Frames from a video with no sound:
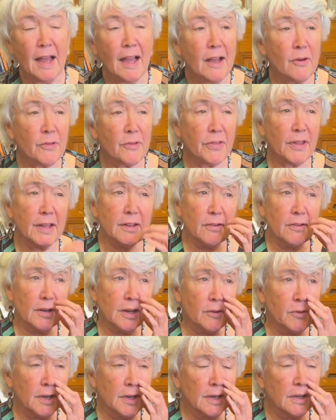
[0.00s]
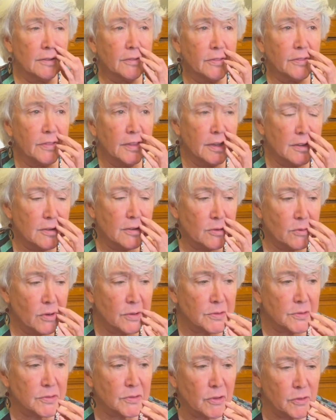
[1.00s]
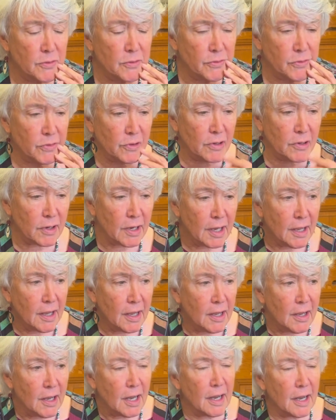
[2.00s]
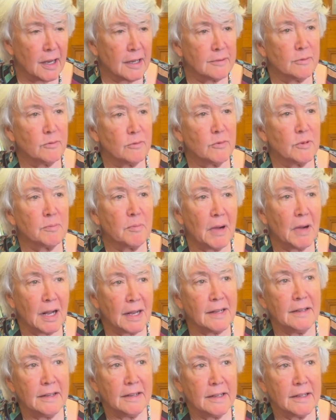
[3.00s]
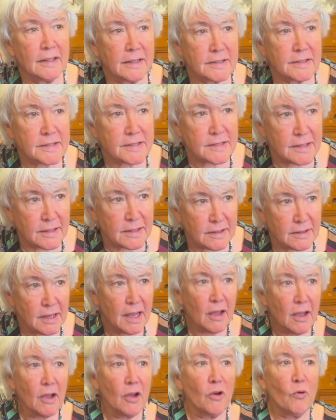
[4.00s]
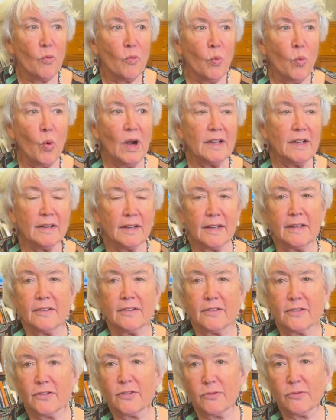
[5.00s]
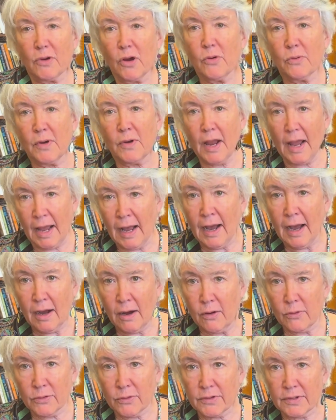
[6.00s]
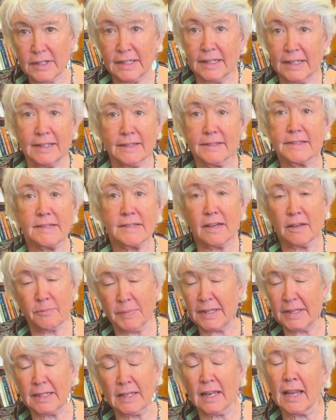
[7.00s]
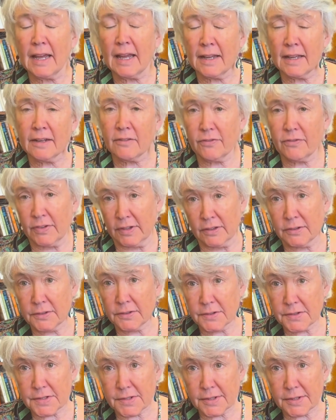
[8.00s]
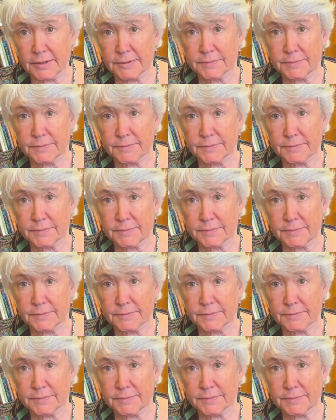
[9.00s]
Well, thank you. And I want to thank you also for reminding us that what gets thrown out ends up in landfills